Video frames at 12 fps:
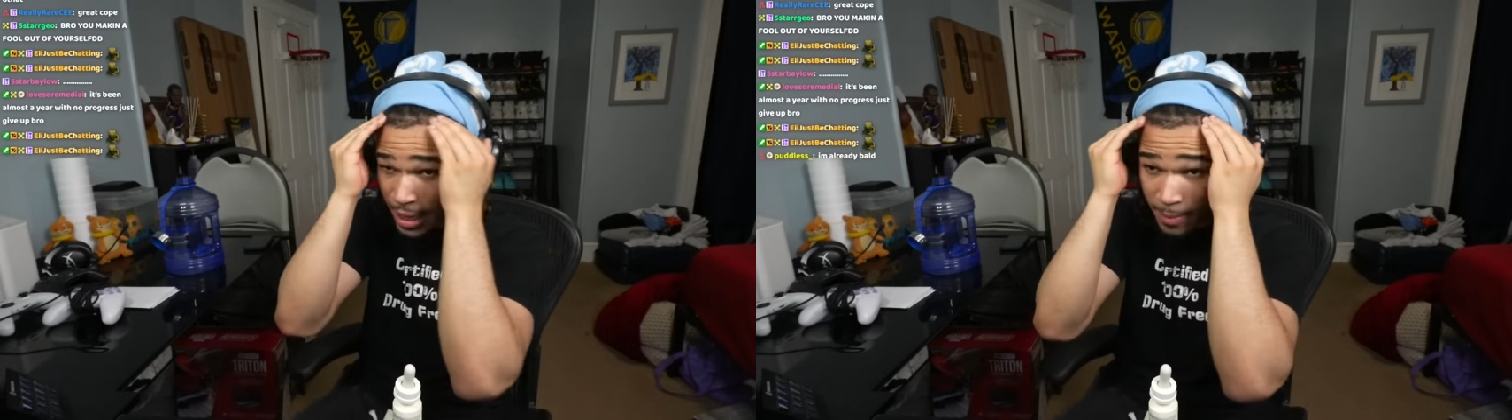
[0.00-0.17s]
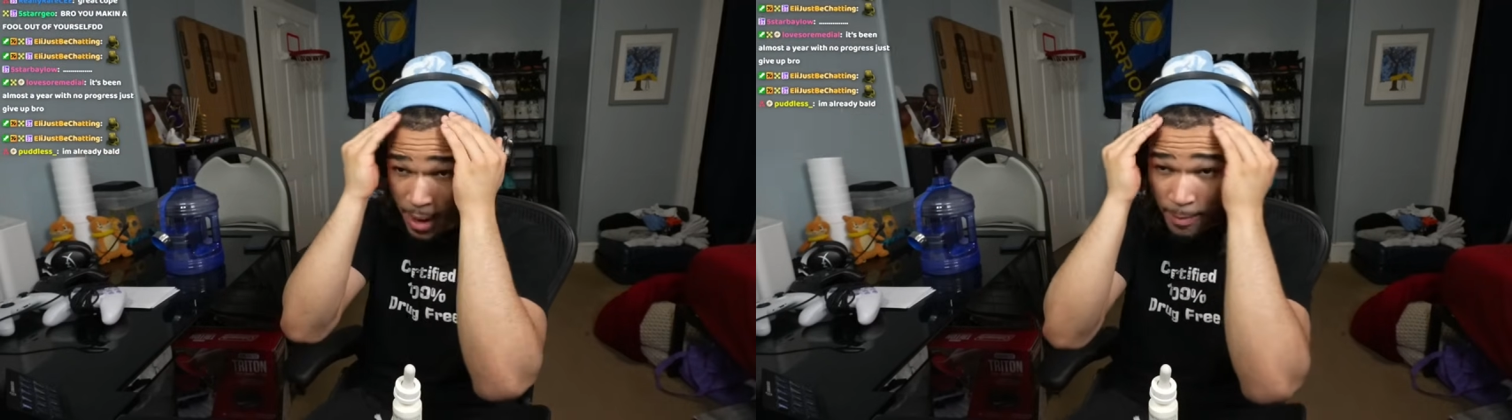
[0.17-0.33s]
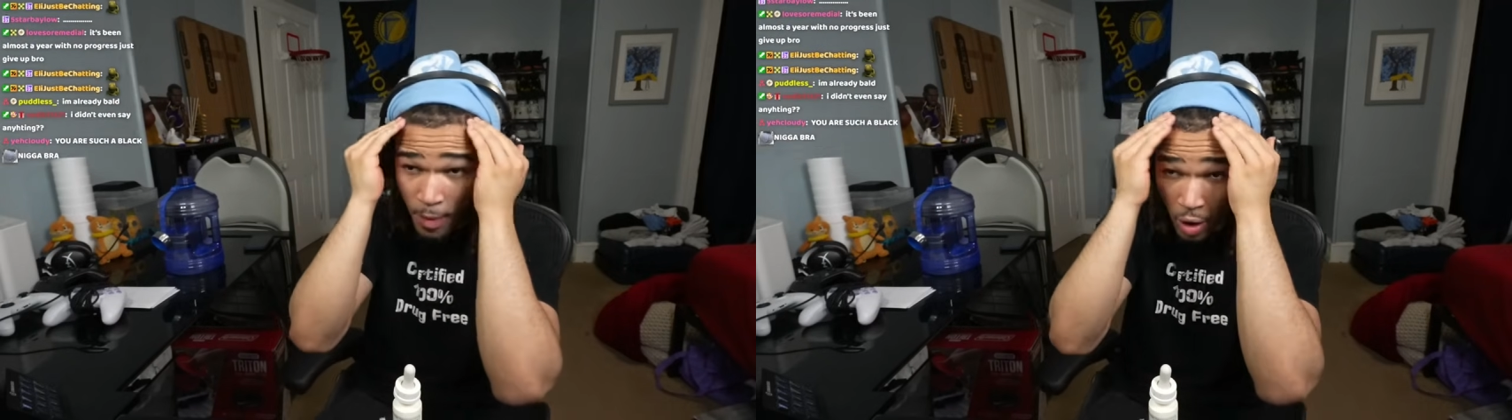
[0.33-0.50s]
I'm
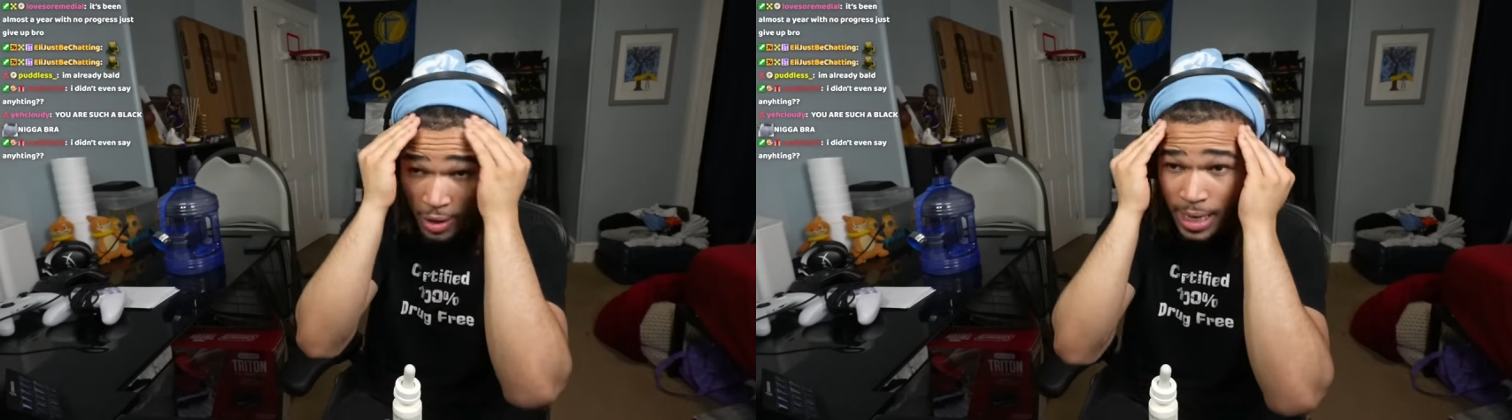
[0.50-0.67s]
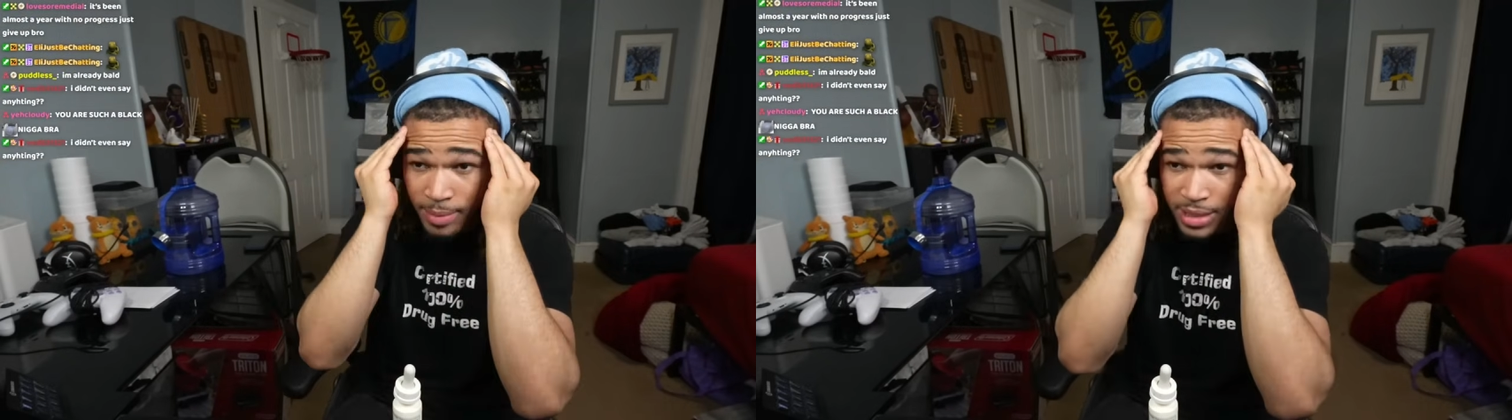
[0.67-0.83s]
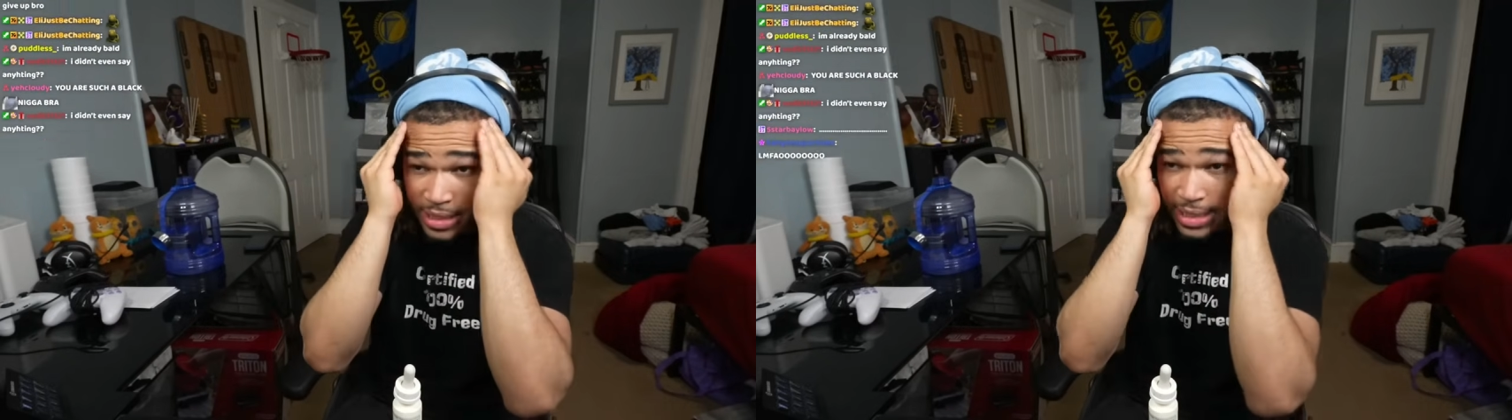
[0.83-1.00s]
not balding,
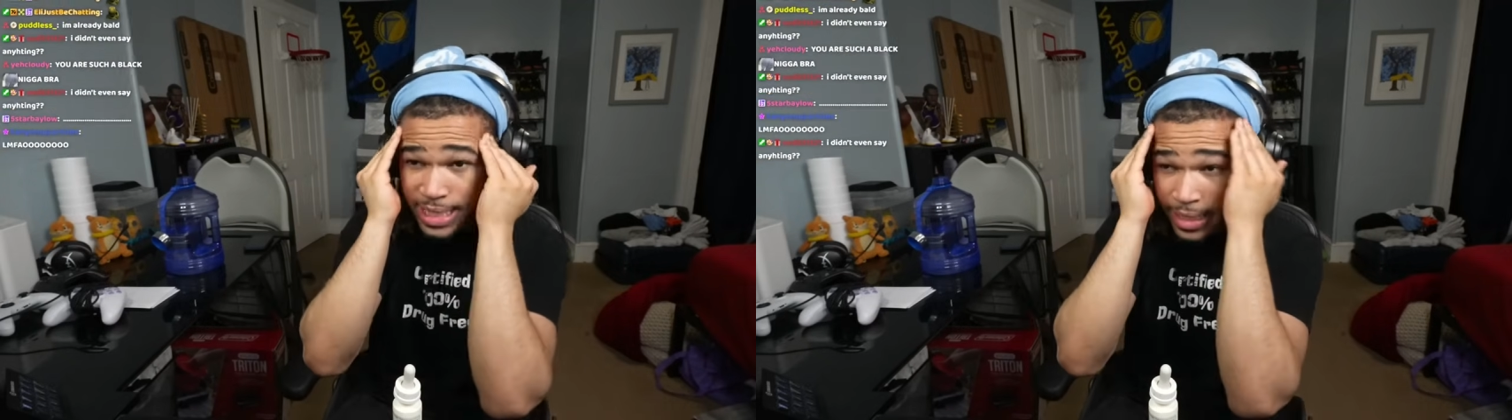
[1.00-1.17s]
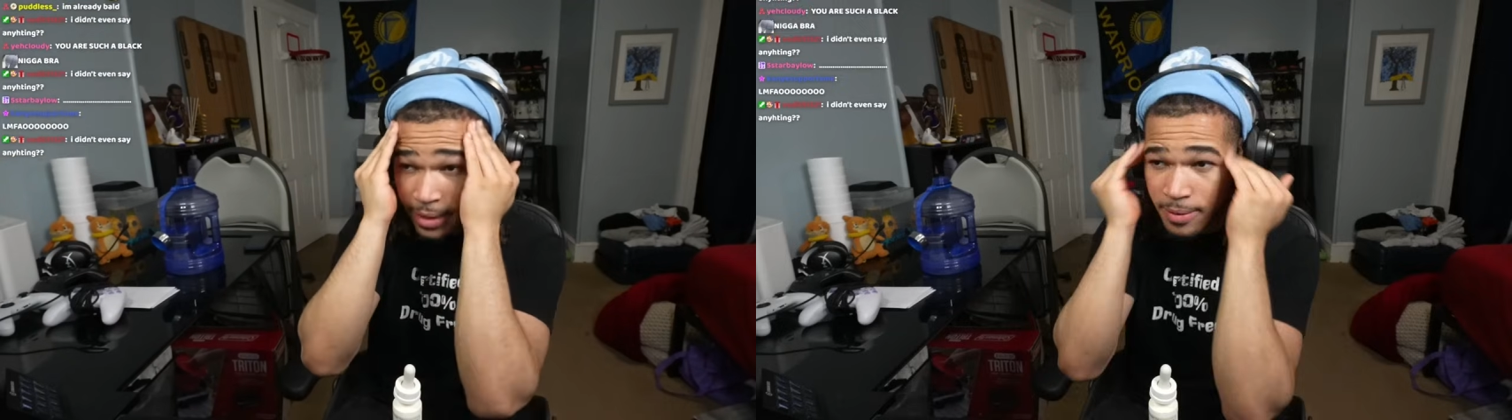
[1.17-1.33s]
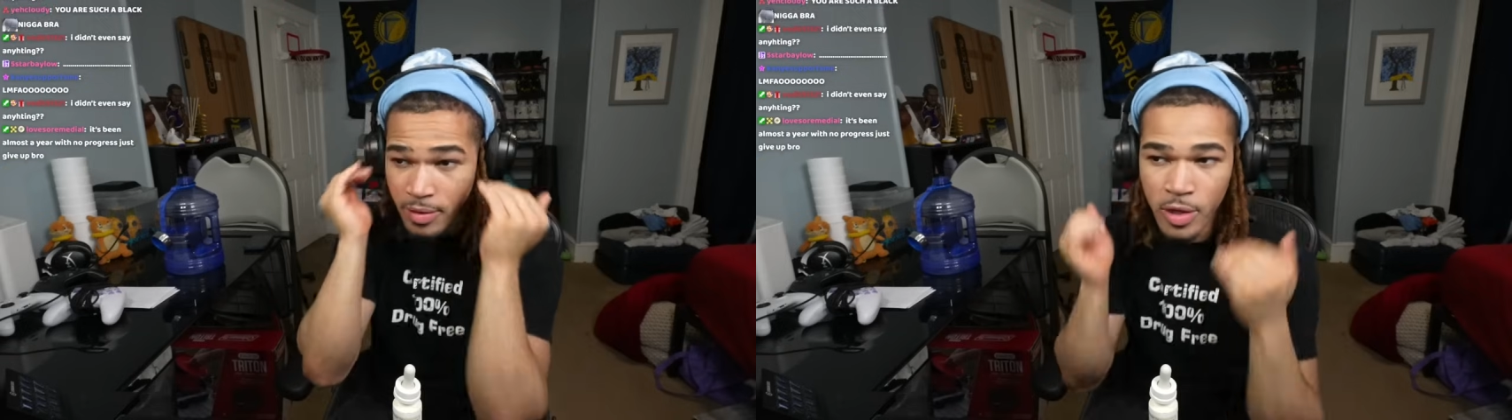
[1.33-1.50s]
I'm just thinning.